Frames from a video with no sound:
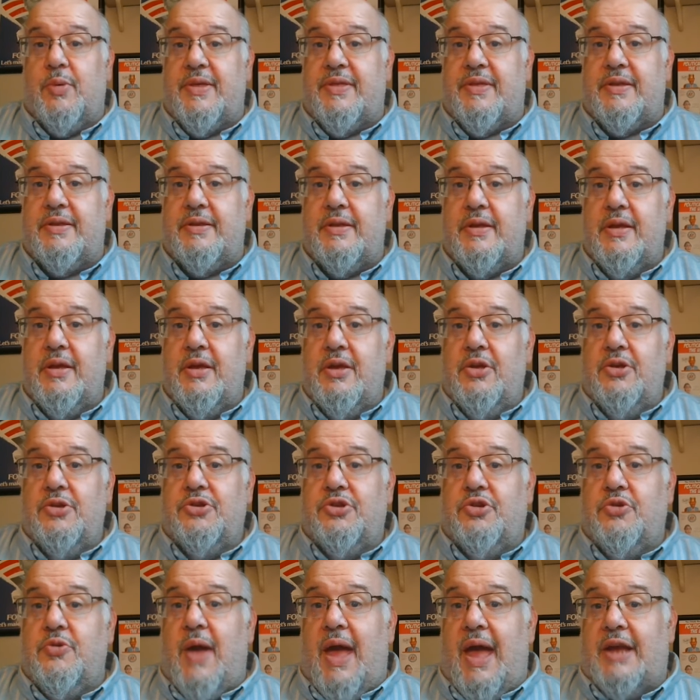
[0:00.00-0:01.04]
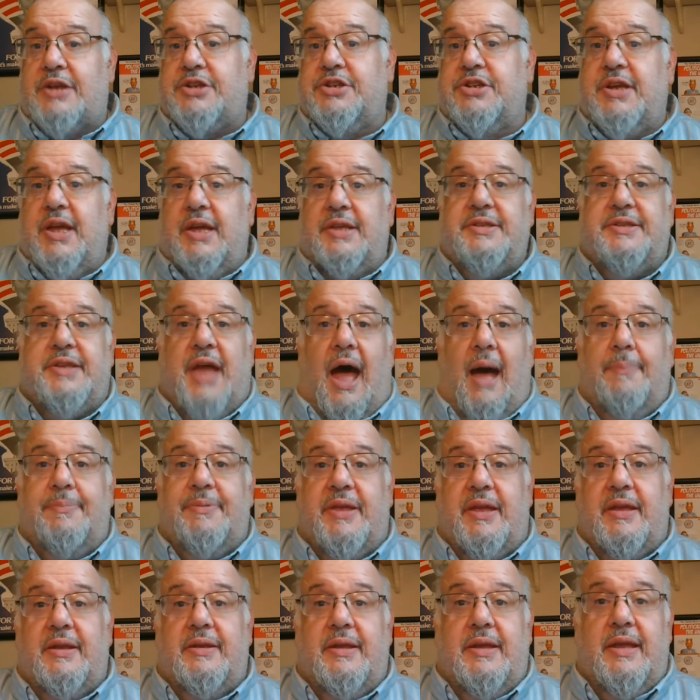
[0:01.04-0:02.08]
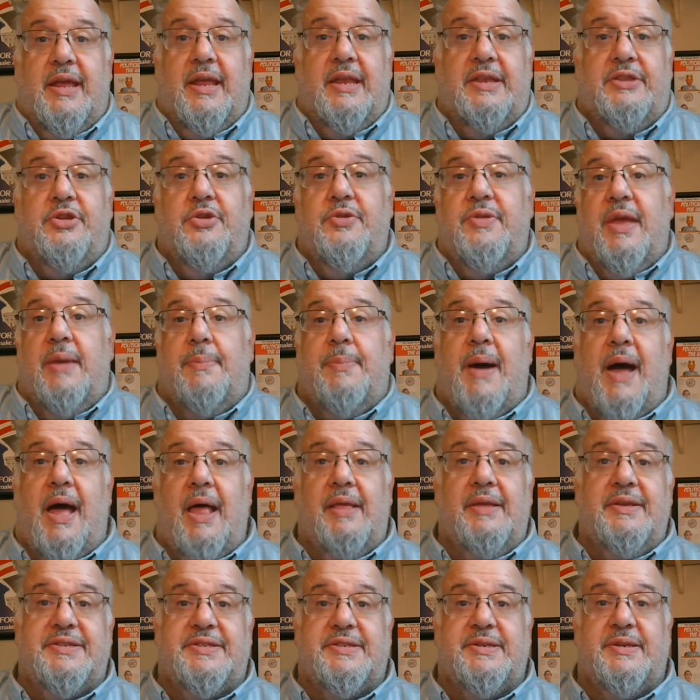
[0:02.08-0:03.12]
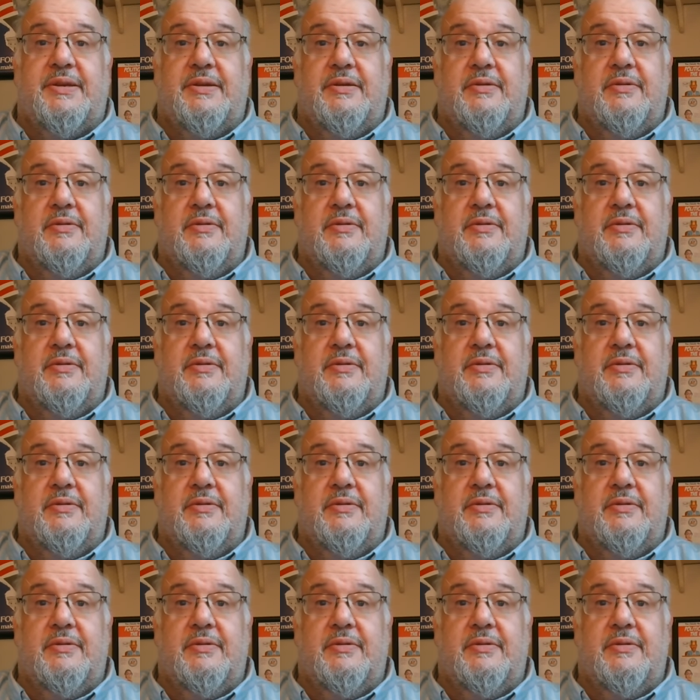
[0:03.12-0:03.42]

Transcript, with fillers: with it to actually adopt it into their policy.